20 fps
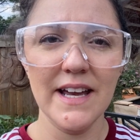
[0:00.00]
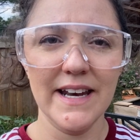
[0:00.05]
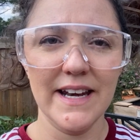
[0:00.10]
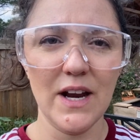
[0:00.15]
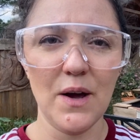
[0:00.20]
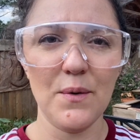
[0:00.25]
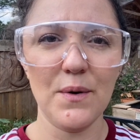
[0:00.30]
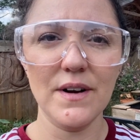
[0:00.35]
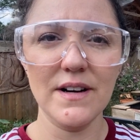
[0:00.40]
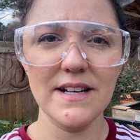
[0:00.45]

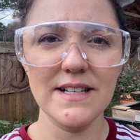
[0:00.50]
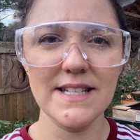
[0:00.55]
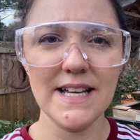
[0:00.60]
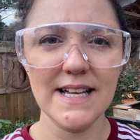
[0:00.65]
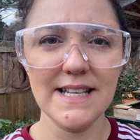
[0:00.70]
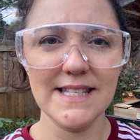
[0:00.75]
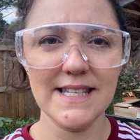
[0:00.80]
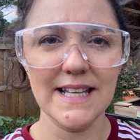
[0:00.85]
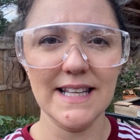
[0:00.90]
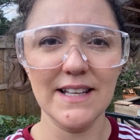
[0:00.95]
Now we're gonna
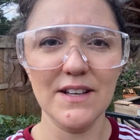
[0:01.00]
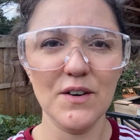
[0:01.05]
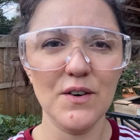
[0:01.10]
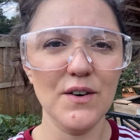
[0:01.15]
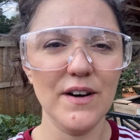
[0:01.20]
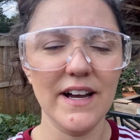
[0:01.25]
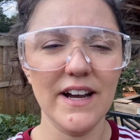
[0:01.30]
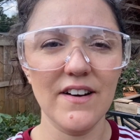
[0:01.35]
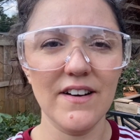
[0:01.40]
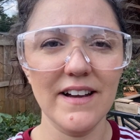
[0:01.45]
test a little
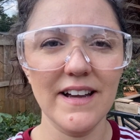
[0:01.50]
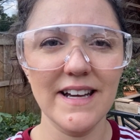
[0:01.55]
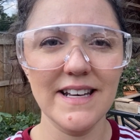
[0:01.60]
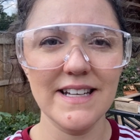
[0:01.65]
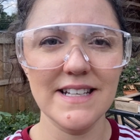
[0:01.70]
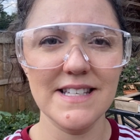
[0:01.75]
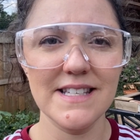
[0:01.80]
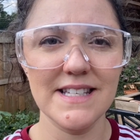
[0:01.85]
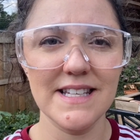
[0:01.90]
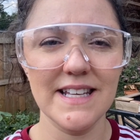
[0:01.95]
area
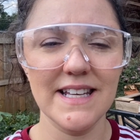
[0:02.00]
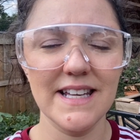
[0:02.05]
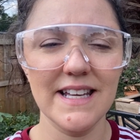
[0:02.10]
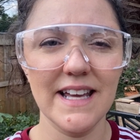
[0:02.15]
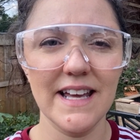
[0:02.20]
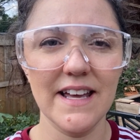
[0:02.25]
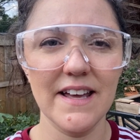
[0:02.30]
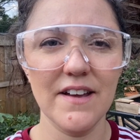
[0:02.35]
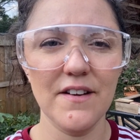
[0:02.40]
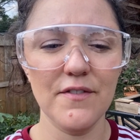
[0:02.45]
to see
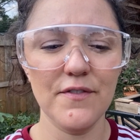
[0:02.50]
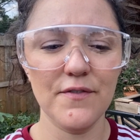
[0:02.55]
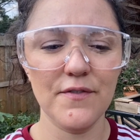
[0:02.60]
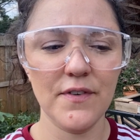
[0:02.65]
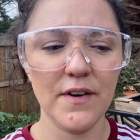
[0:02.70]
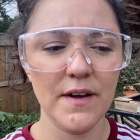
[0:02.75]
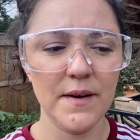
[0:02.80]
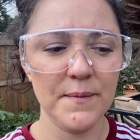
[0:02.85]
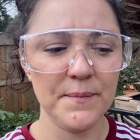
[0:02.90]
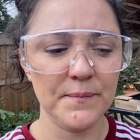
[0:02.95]
if
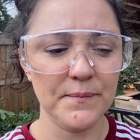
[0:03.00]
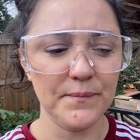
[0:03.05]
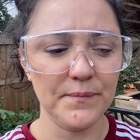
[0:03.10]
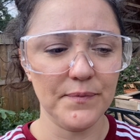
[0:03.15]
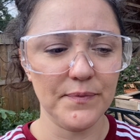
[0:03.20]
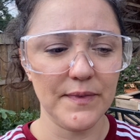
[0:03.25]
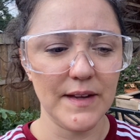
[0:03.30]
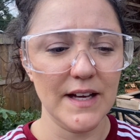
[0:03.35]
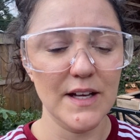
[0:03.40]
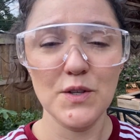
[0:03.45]

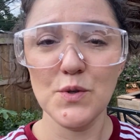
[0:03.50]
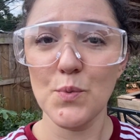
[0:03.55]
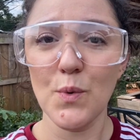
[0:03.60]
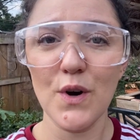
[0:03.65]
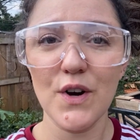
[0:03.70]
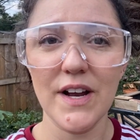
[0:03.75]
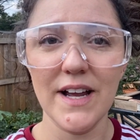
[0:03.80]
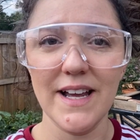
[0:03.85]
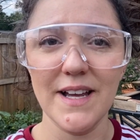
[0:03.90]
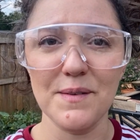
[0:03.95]
it's
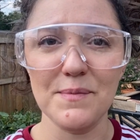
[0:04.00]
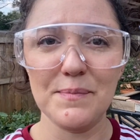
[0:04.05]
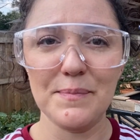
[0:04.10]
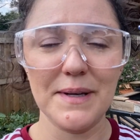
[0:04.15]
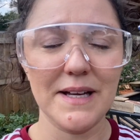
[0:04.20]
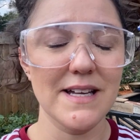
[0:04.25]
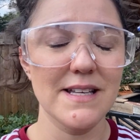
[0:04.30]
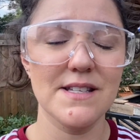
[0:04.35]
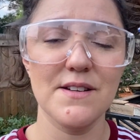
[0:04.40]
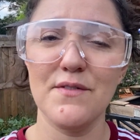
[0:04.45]
working
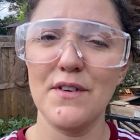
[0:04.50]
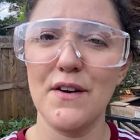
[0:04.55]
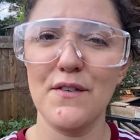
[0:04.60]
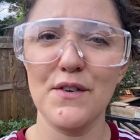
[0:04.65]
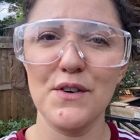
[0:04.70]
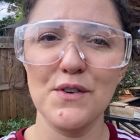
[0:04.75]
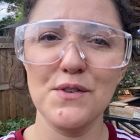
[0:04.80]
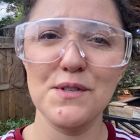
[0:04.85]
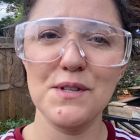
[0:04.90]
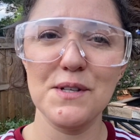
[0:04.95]
because I've never
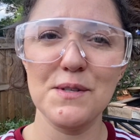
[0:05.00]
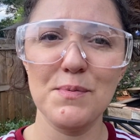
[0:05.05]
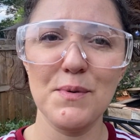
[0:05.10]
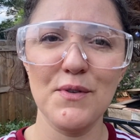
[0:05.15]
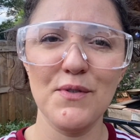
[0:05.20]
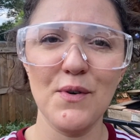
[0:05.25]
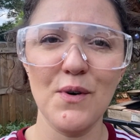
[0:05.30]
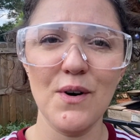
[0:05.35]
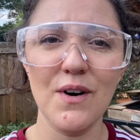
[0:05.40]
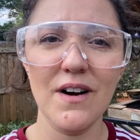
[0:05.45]
used this
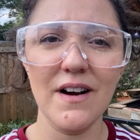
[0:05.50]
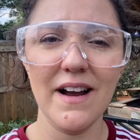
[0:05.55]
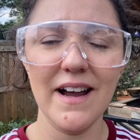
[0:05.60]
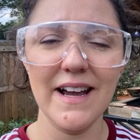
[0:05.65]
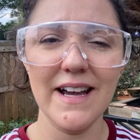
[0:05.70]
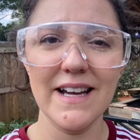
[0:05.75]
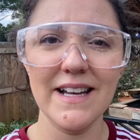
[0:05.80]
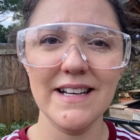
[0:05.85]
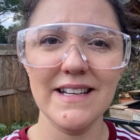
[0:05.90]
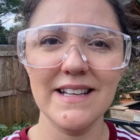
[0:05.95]
before
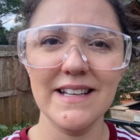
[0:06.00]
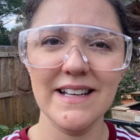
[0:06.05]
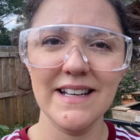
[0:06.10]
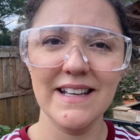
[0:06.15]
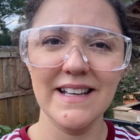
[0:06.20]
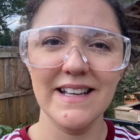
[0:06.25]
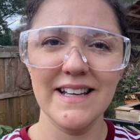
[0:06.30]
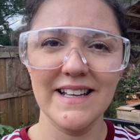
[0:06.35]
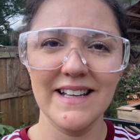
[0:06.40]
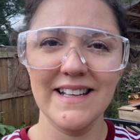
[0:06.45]
and
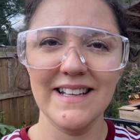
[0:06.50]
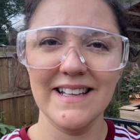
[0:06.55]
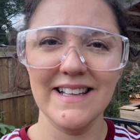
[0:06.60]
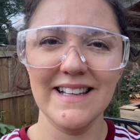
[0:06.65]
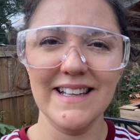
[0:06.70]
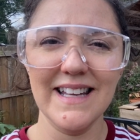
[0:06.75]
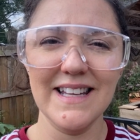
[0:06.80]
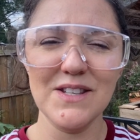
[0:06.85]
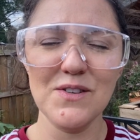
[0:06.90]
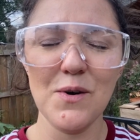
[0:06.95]

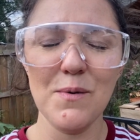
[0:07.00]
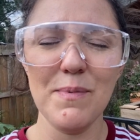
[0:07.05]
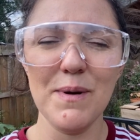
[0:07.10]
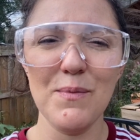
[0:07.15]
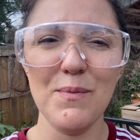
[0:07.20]
let's hope it